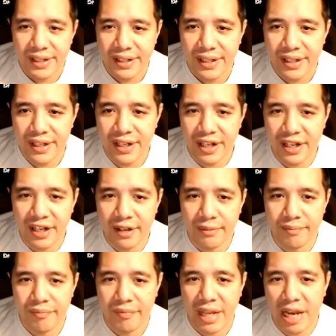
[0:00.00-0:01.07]

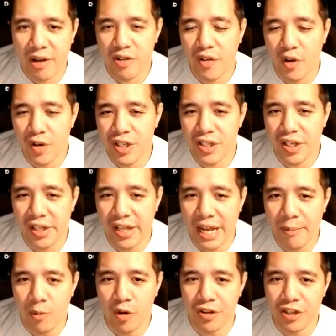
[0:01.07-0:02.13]
I was focusing a lot
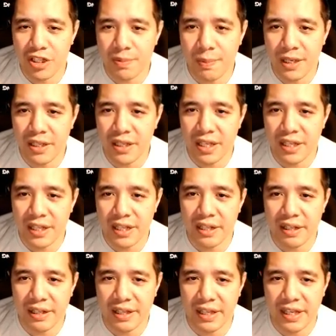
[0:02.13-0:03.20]
more on the speed than
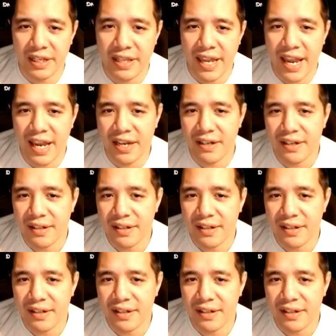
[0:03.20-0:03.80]
the attack.